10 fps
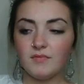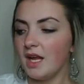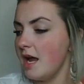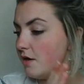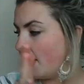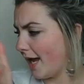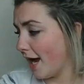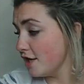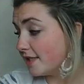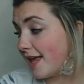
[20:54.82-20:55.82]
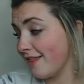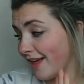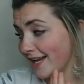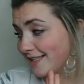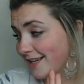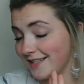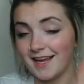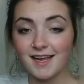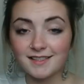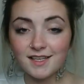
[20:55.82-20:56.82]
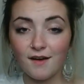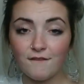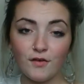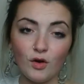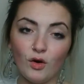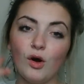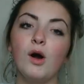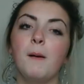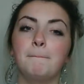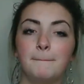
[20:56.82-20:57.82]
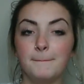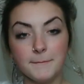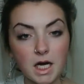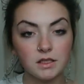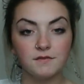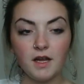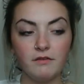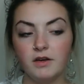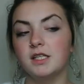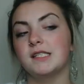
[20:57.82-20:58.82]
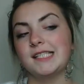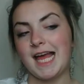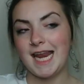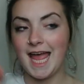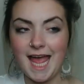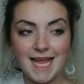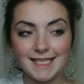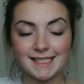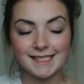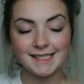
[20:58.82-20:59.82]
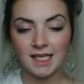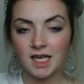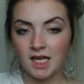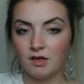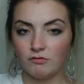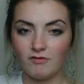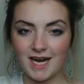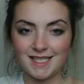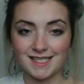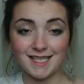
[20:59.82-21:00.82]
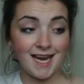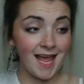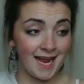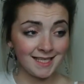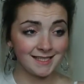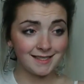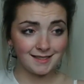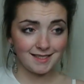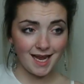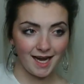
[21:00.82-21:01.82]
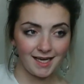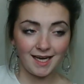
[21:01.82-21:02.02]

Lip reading: Anyway, guys, that is it for March favourites and hates, rates and hates. Yeah.